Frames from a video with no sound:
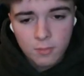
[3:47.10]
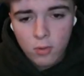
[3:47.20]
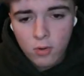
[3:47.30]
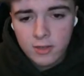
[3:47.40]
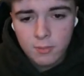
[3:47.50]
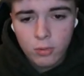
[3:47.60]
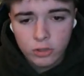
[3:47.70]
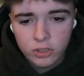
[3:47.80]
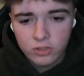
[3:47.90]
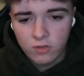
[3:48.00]
price
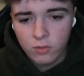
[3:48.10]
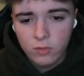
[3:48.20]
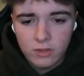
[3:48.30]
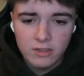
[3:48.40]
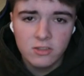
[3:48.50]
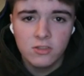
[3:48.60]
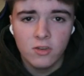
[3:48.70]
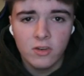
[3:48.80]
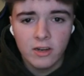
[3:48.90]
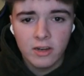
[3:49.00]
pushes through this
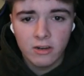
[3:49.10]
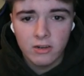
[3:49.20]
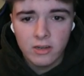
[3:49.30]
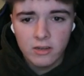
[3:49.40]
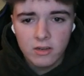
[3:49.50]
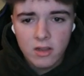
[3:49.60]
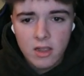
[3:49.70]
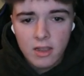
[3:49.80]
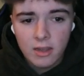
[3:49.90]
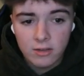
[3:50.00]
certain area,
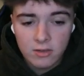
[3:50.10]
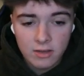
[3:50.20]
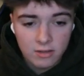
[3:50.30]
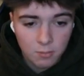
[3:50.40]
it's a